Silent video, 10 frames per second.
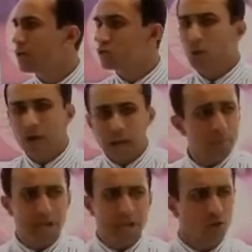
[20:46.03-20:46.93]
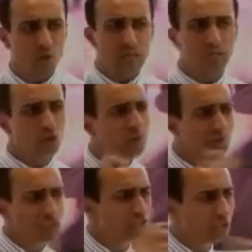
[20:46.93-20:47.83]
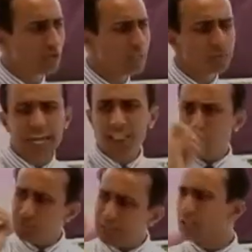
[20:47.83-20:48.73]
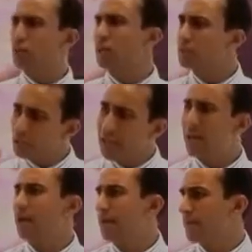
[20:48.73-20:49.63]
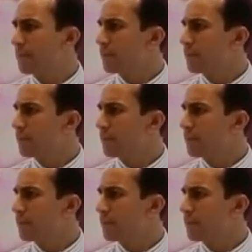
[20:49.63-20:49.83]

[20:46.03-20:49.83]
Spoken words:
So him, I don't come to him in visions and dreams, I speak to him directly.